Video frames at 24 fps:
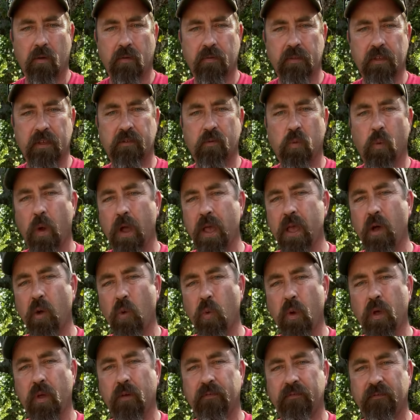This whale
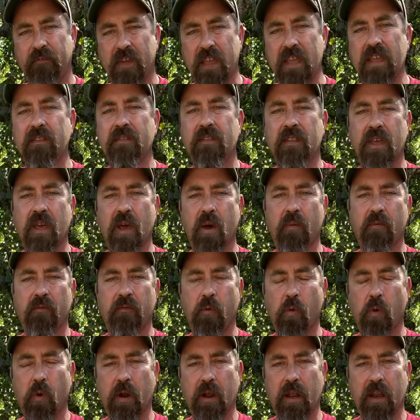will feed them
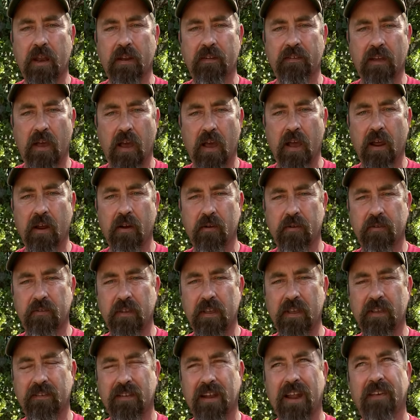for an entire
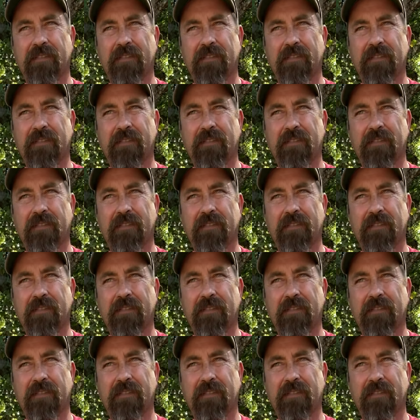season.